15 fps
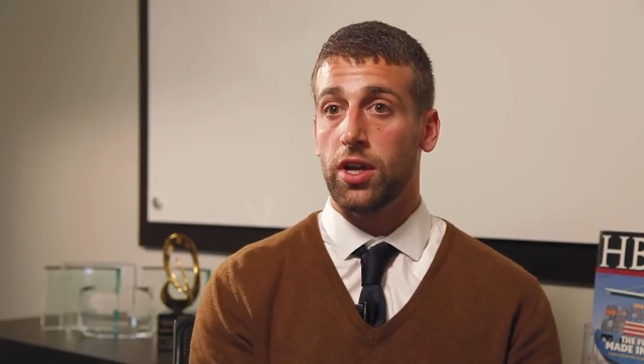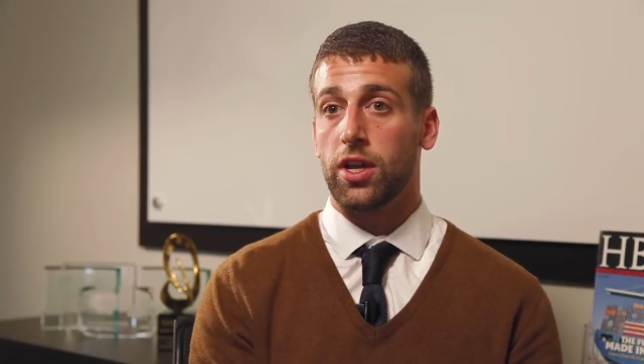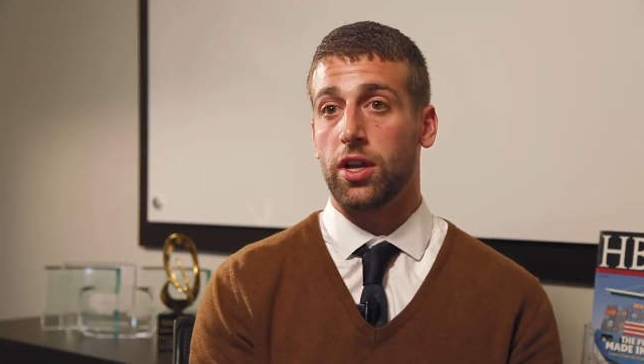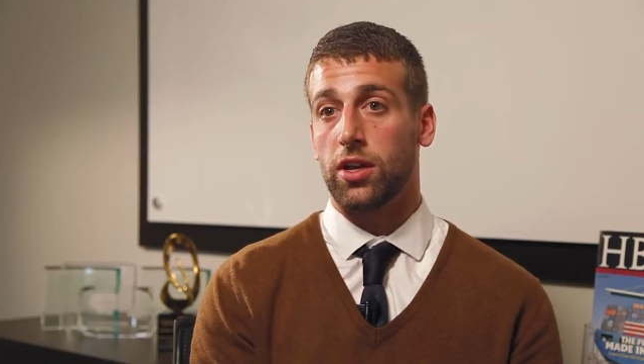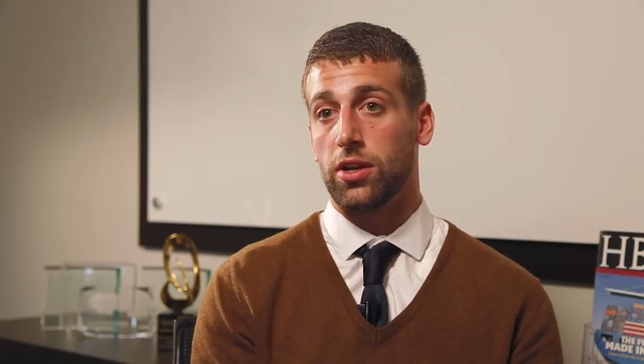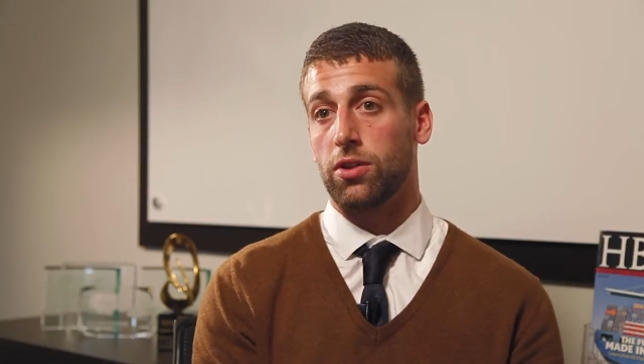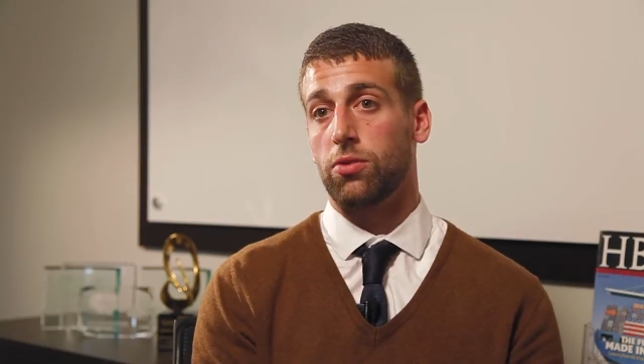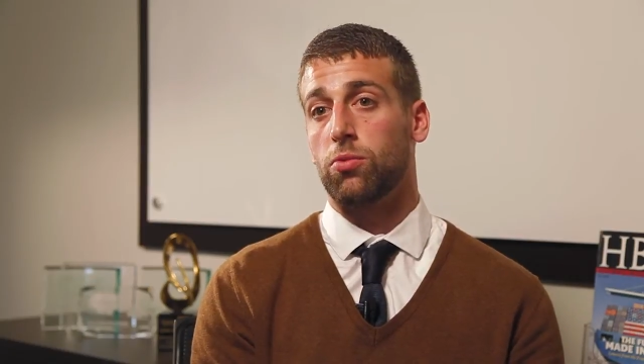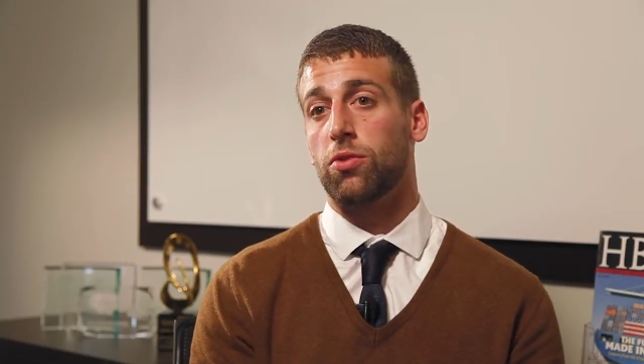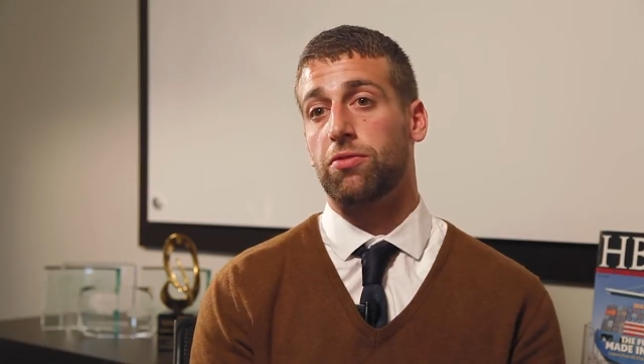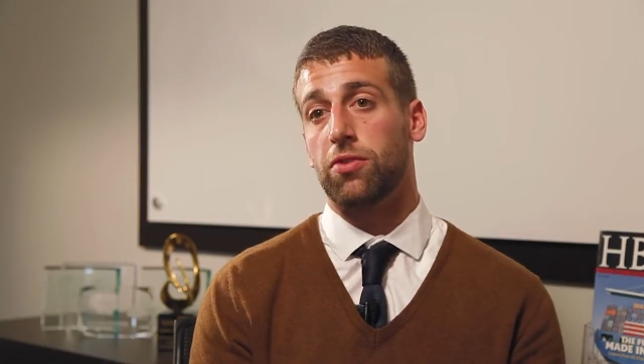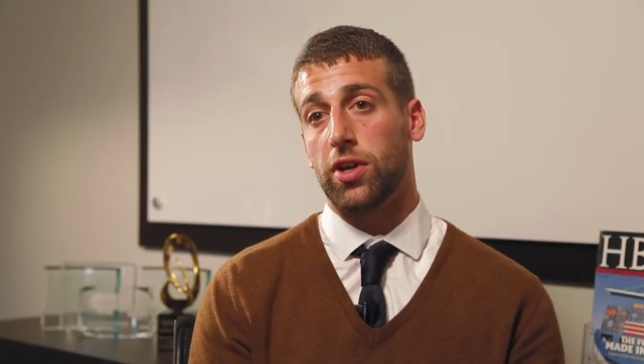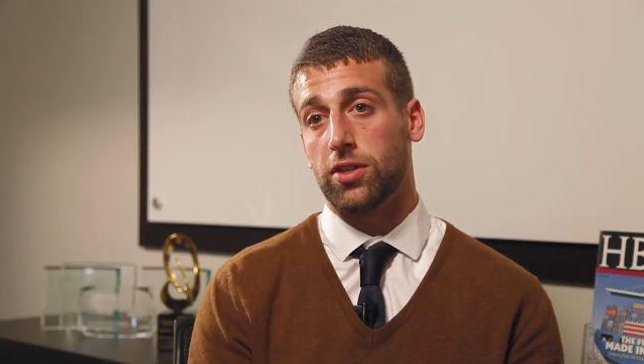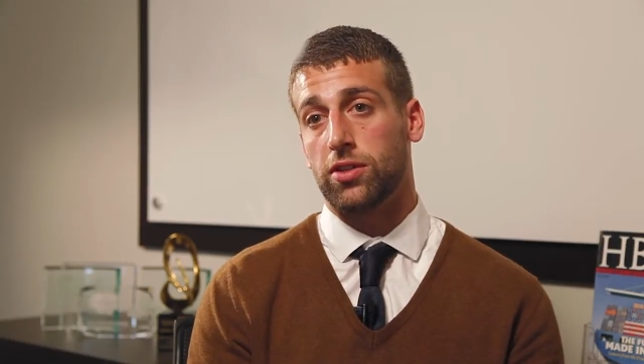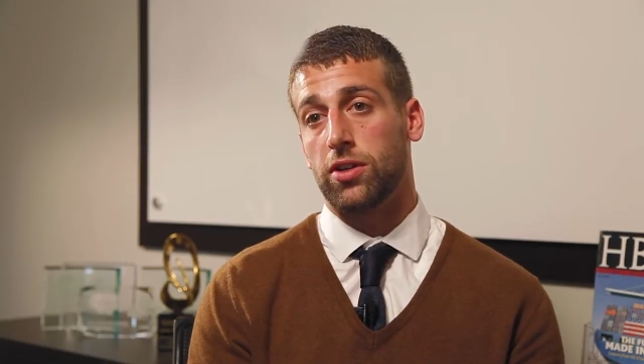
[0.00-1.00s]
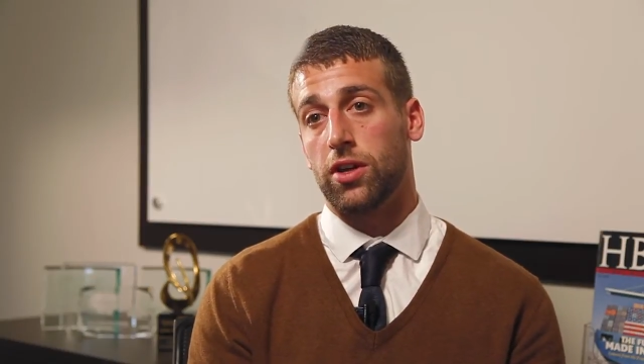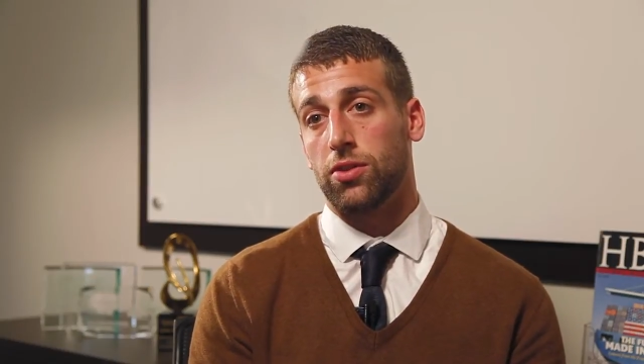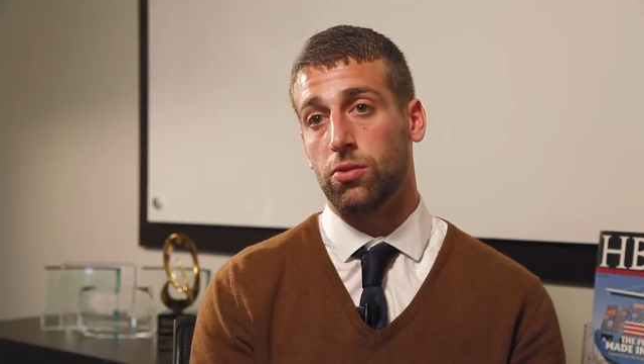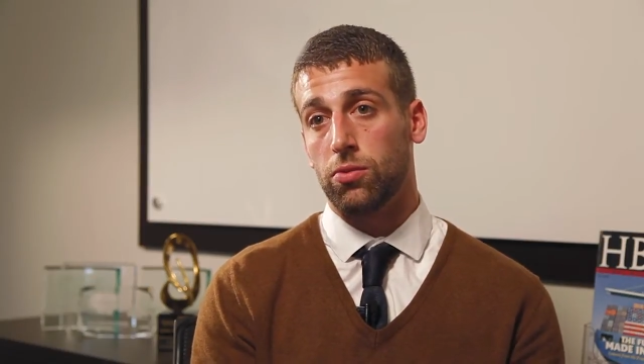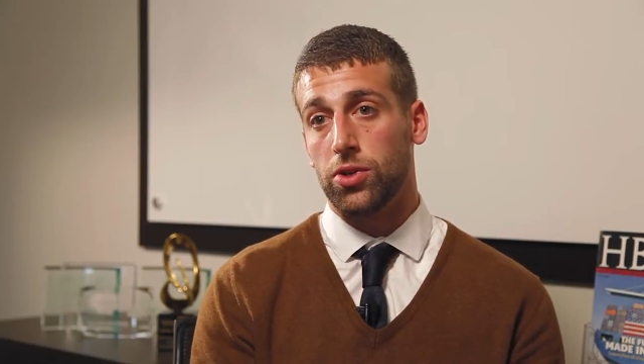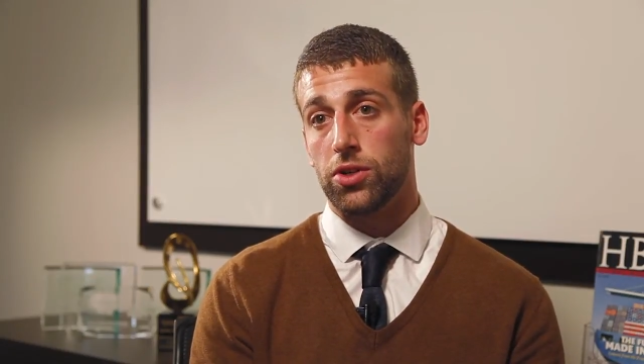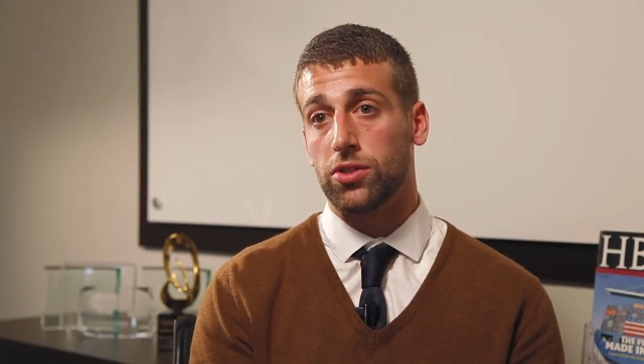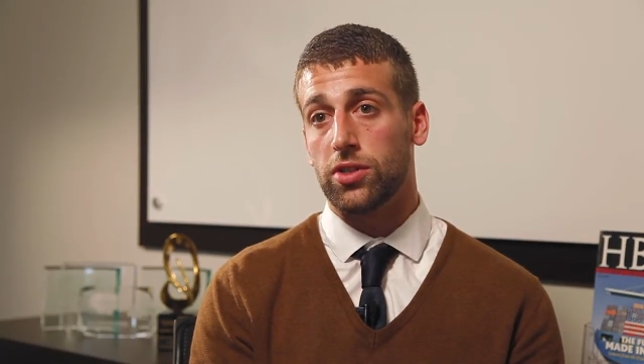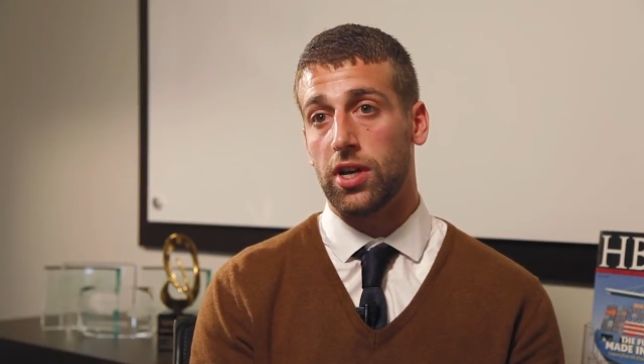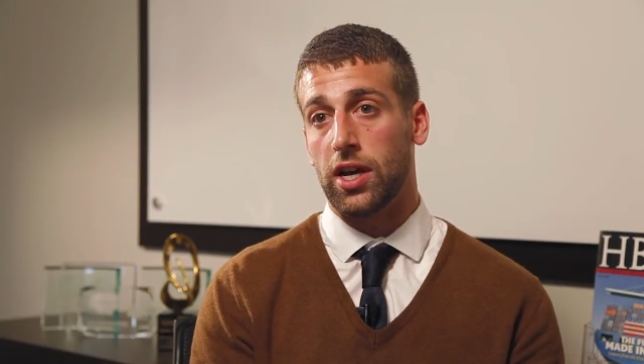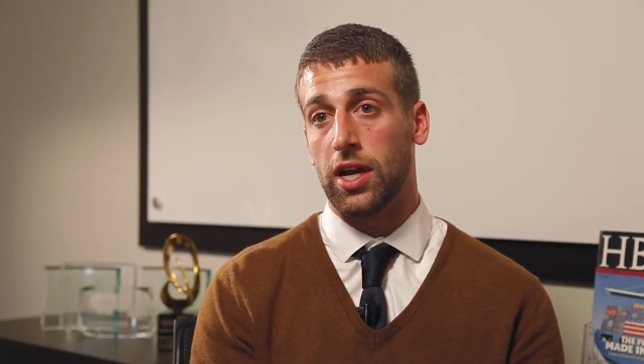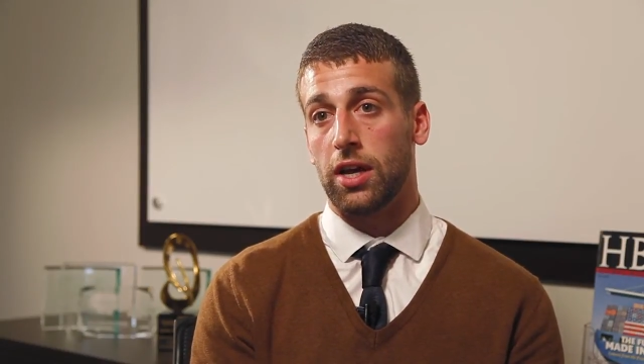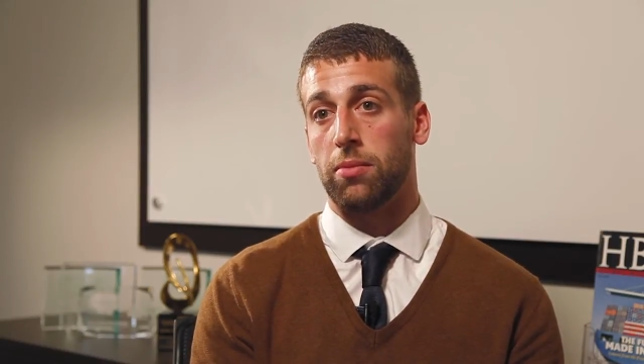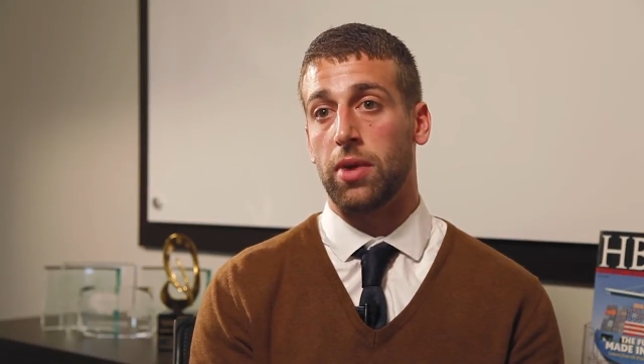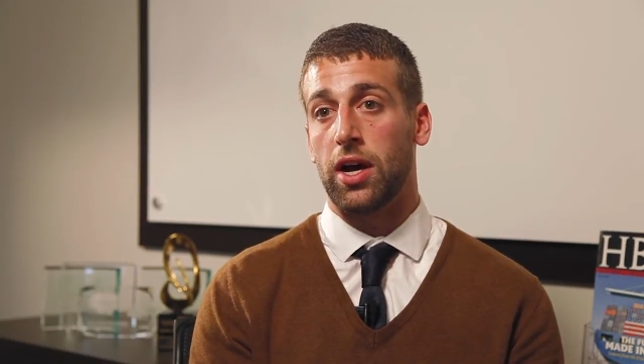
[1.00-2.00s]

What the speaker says: and it reflected on the real time